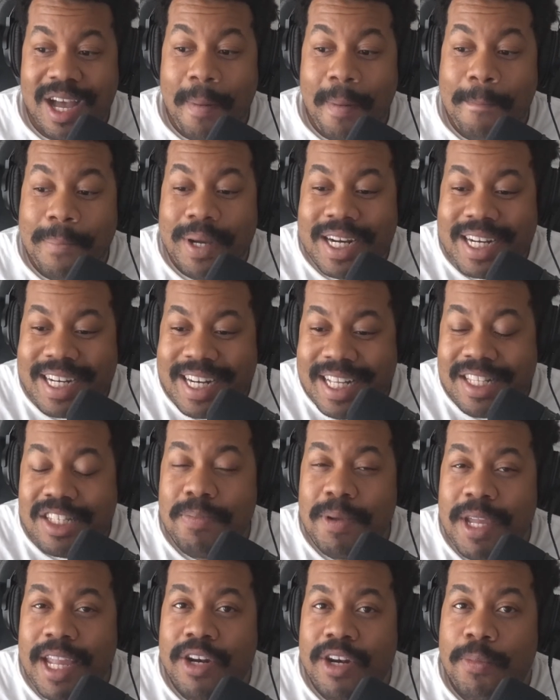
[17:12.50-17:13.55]
But it needs to
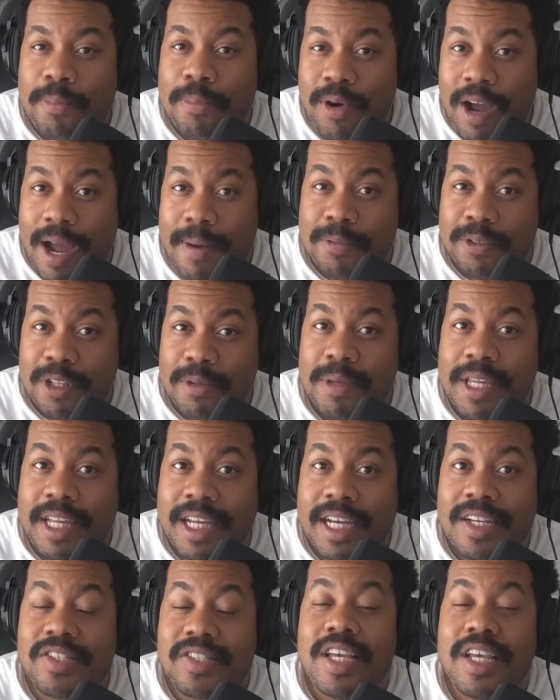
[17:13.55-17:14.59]
be handled properly,
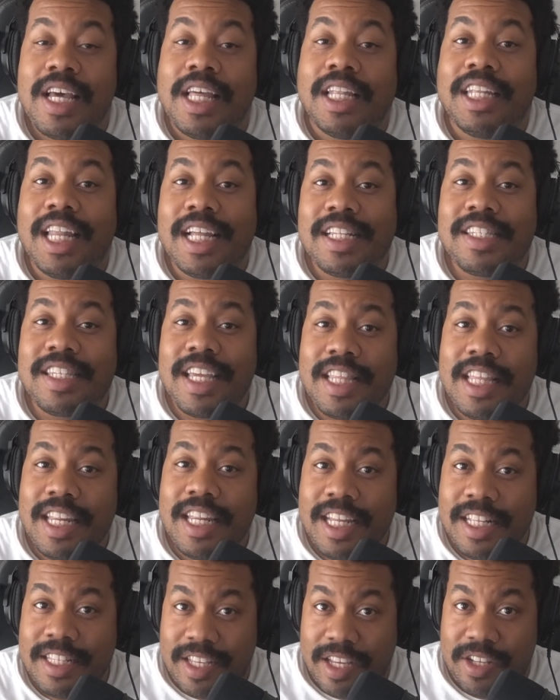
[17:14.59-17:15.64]
because let's say that
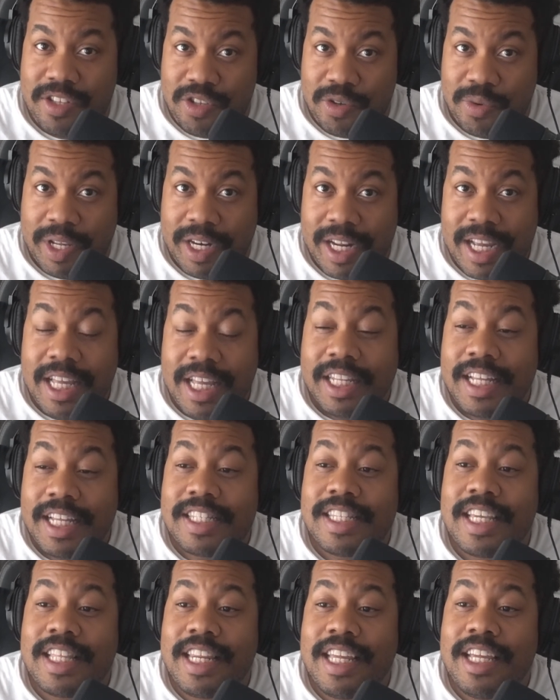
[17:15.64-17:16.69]
he did do it. Let's
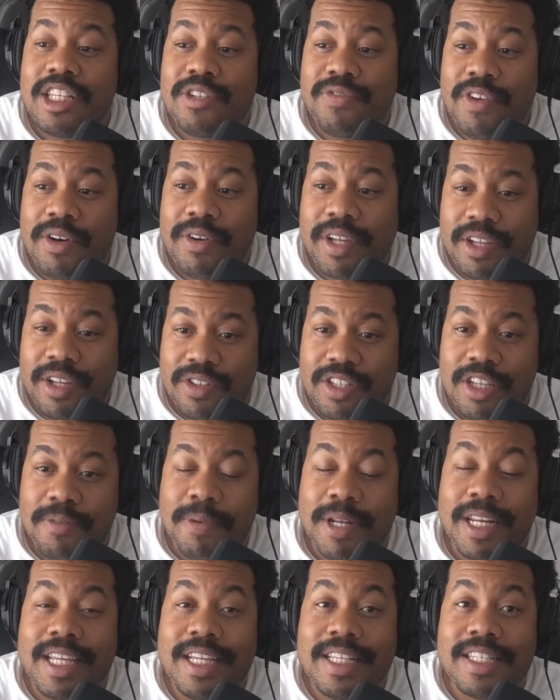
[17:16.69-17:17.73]
say that he is found guilty,
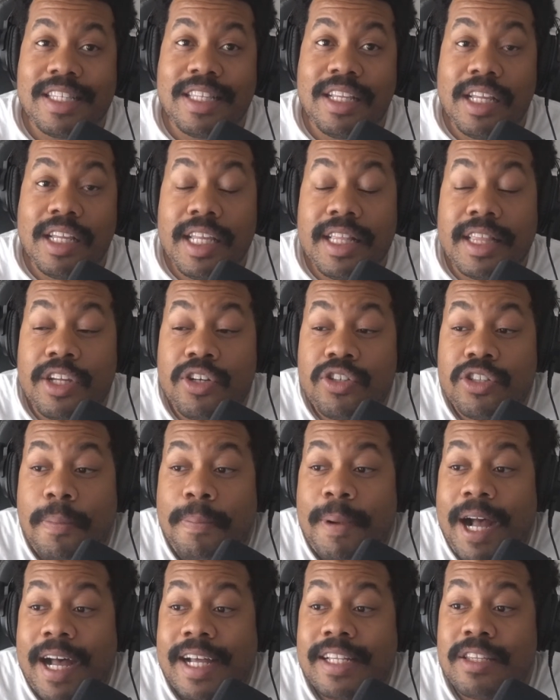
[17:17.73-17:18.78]
but there's a
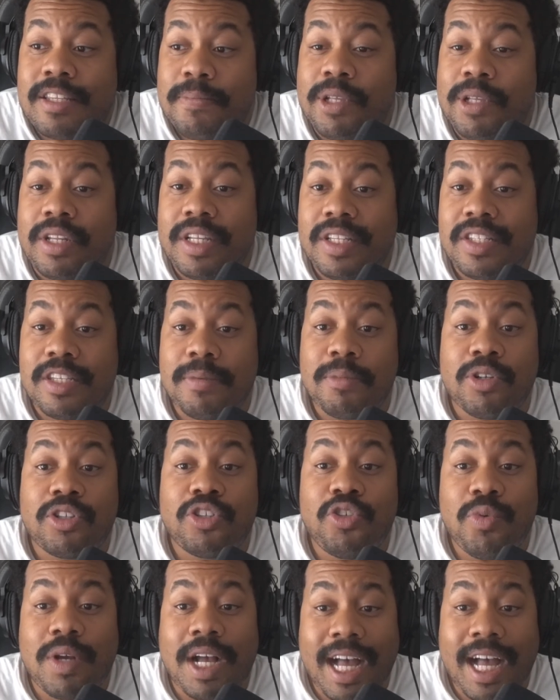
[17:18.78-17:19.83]
possibility similar
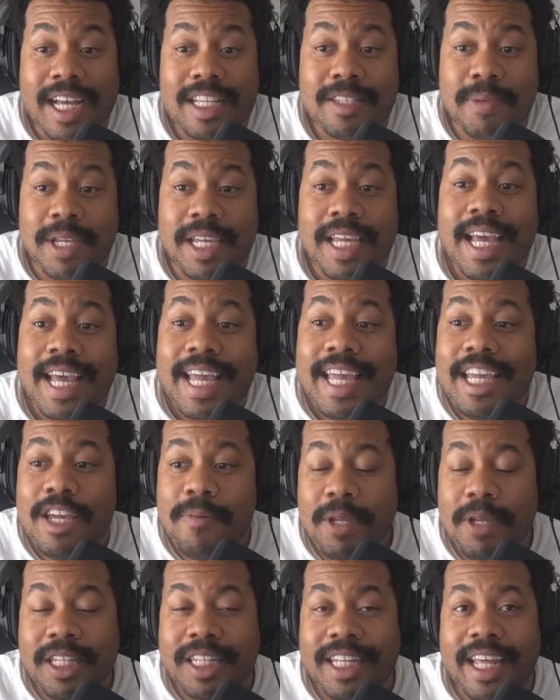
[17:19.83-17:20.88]
to Cosby. He could
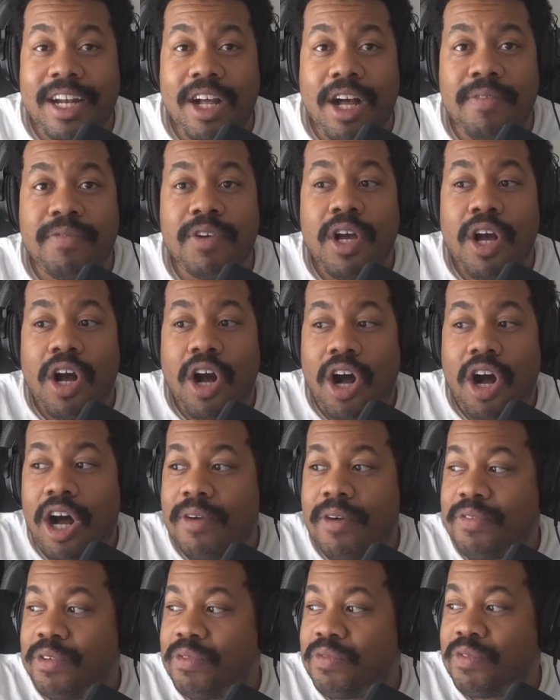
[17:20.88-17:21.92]
be let off
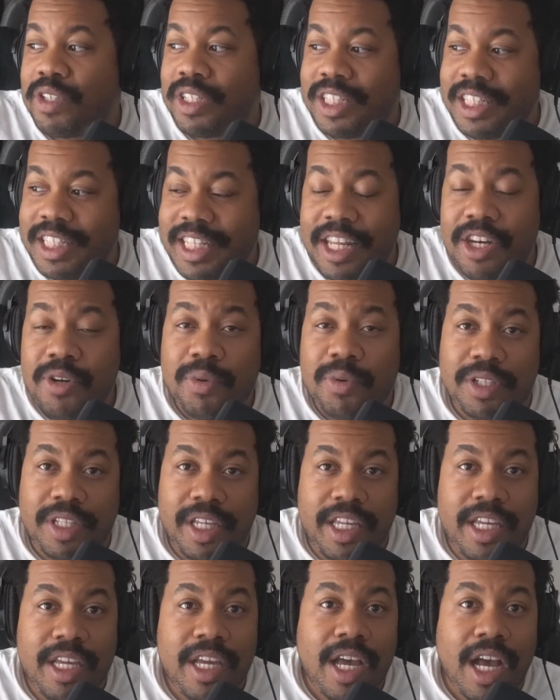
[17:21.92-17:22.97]
of
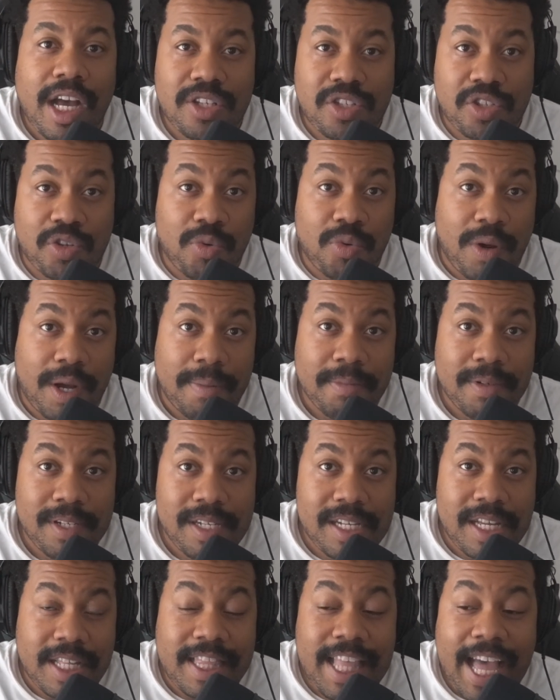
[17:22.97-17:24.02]
literally a screw up.
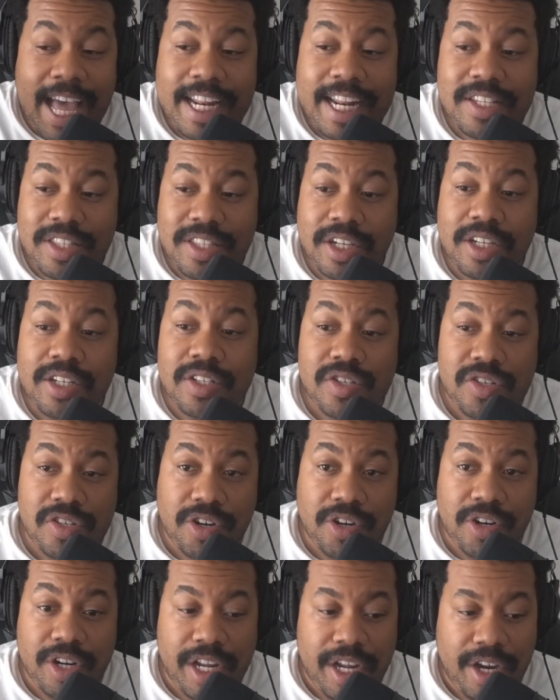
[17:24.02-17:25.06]
That is the
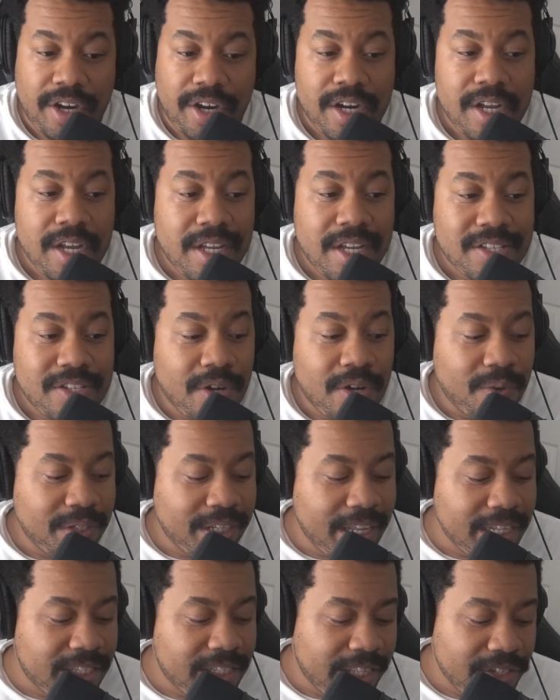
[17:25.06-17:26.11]
concern here. So
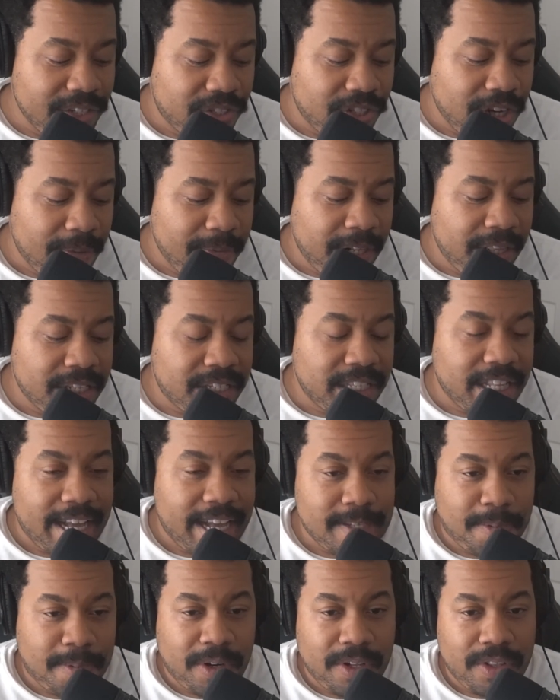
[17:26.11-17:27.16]
let's jump into this
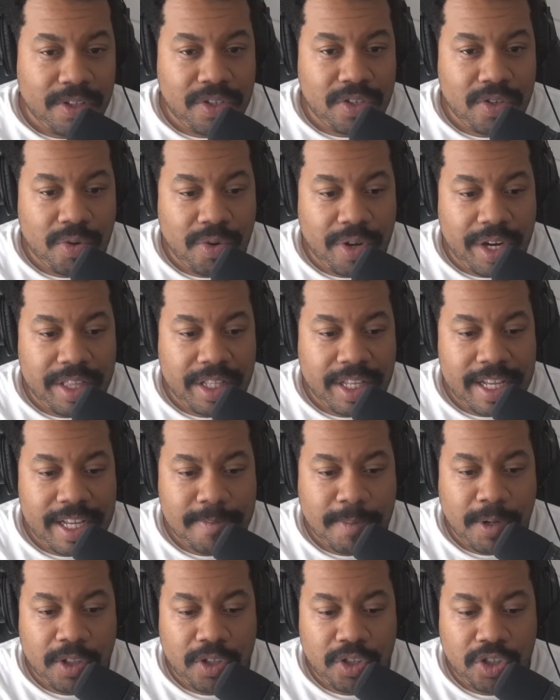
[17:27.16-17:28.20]
last part of the story and the last
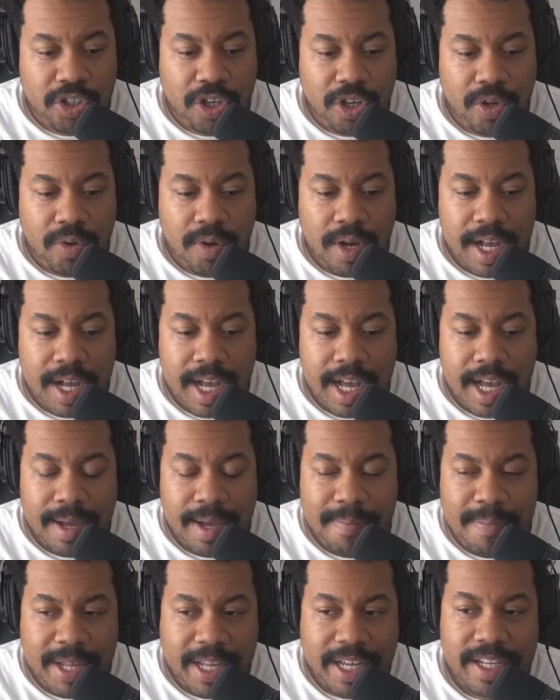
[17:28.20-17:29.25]
part of the show,
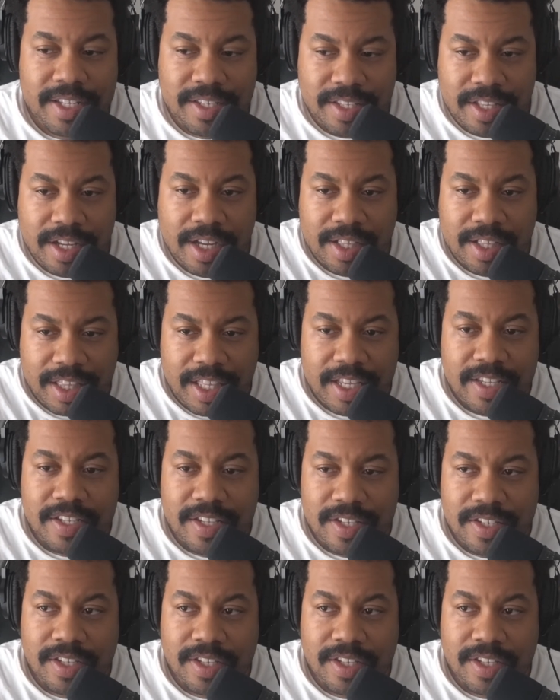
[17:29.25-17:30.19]
because this is